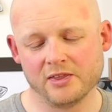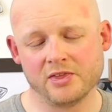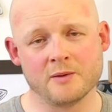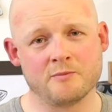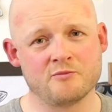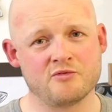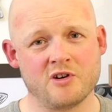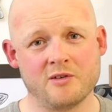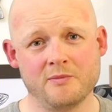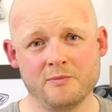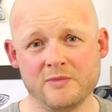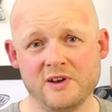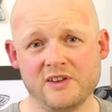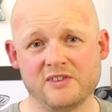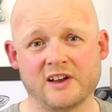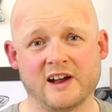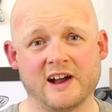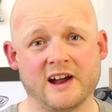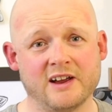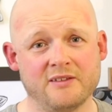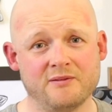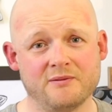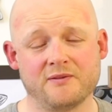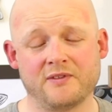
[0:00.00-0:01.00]
The problem is I
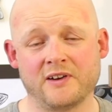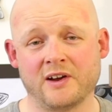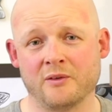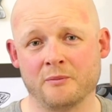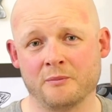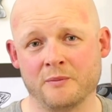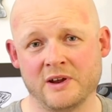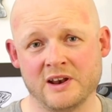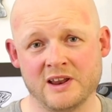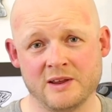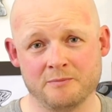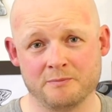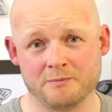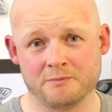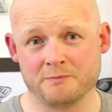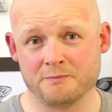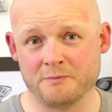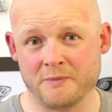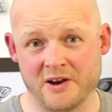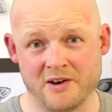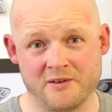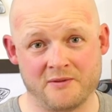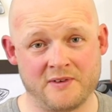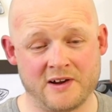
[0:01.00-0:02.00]
hadn't found many
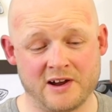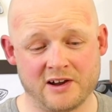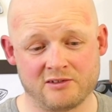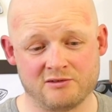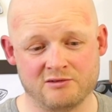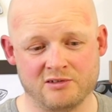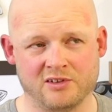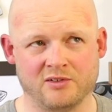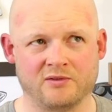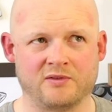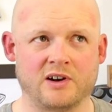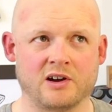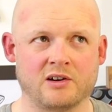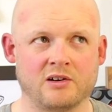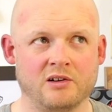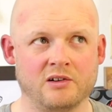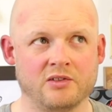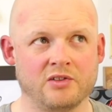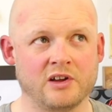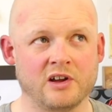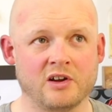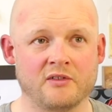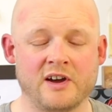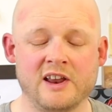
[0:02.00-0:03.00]
manufacturers, in fact I
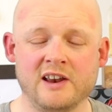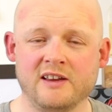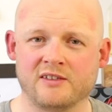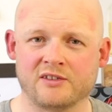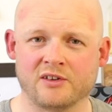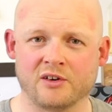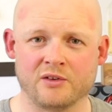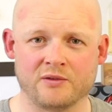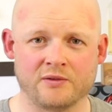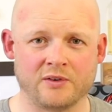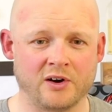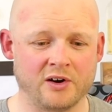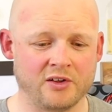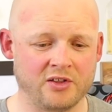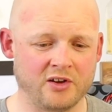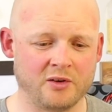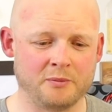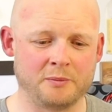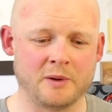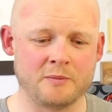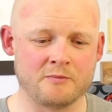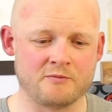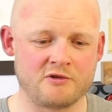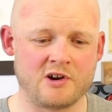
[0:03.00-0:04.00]
can't think of any so far, that
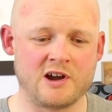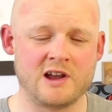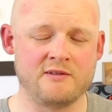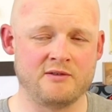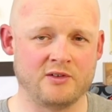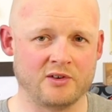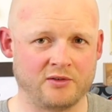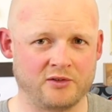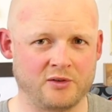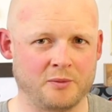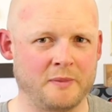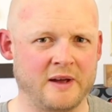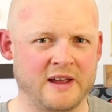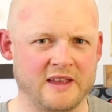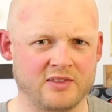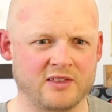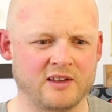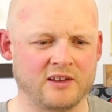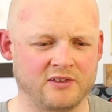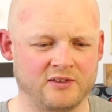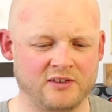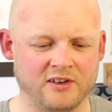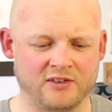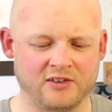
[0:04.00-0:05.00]
have been brave enough to make
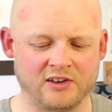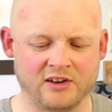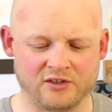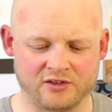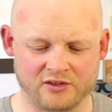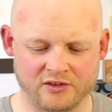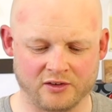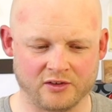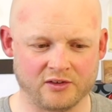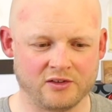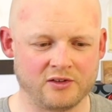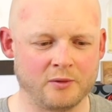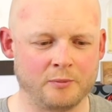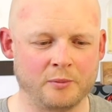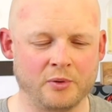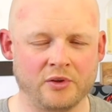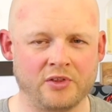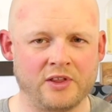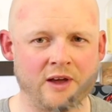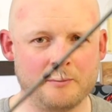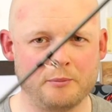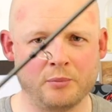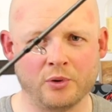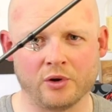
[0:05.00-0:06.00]
this decision to
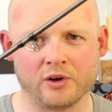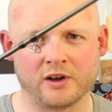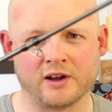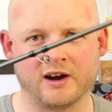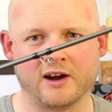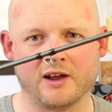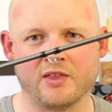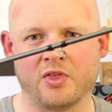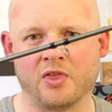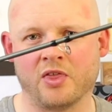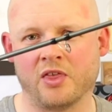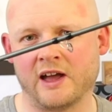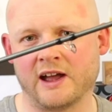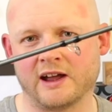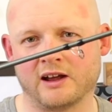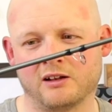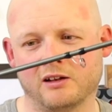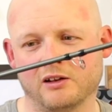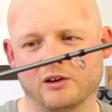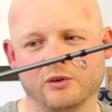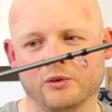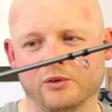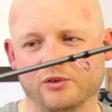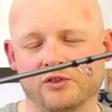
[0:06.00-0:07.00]
put that butt guide that
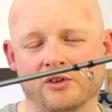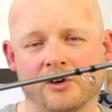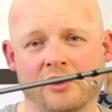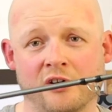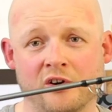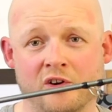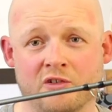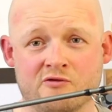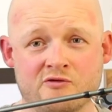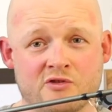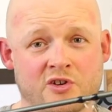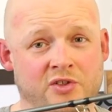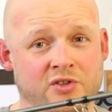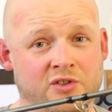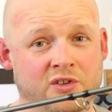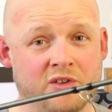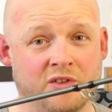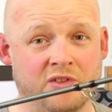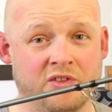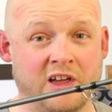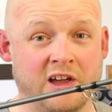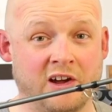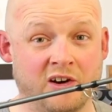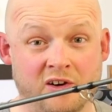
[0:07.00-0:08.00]
close on a rod
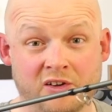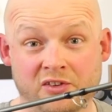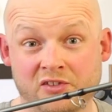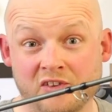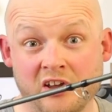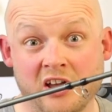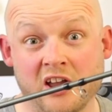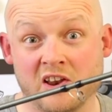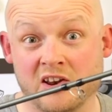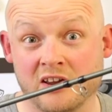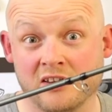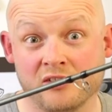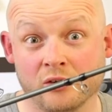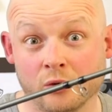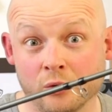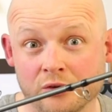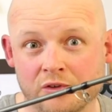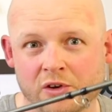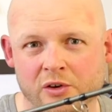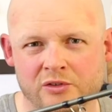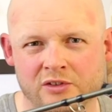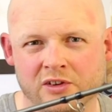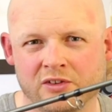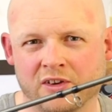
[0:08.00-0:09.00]
that they are saying is
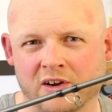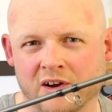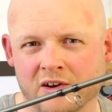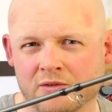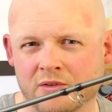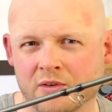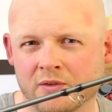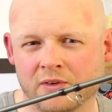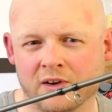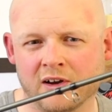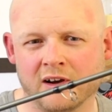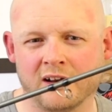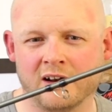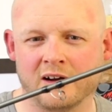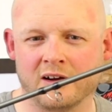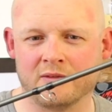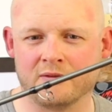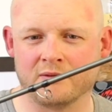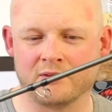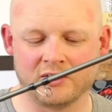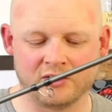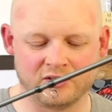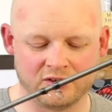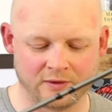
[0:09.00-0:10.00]
also designed for fly
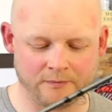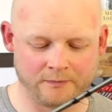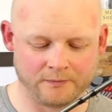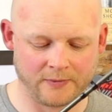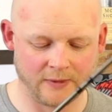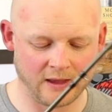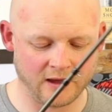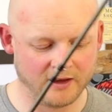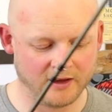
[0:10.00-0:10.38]
line fishing.